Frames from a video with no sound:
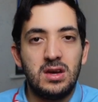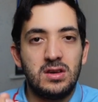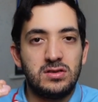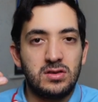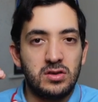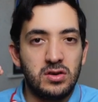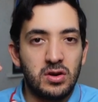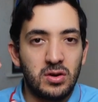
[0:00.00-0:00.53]

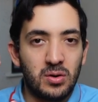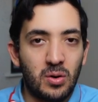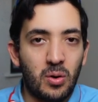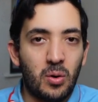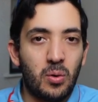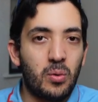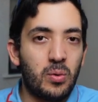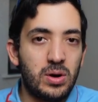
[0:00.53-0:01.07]
So you can
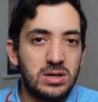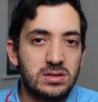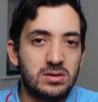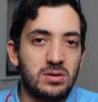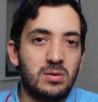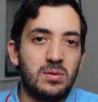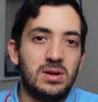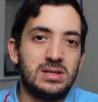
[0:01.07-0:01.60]

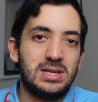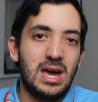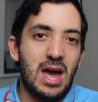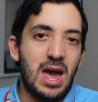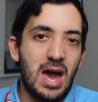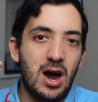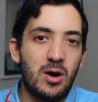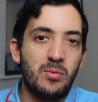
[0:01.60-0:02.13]
always get
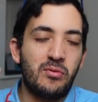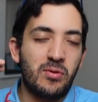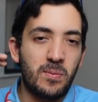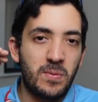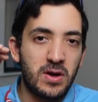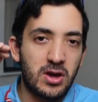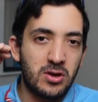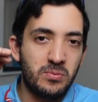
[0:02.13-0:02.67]
help from
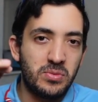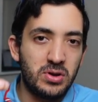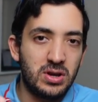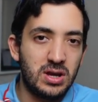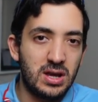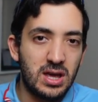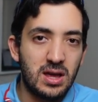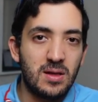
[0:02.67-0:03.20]
the
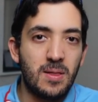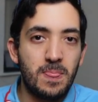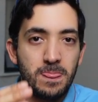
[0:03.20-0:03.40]
community.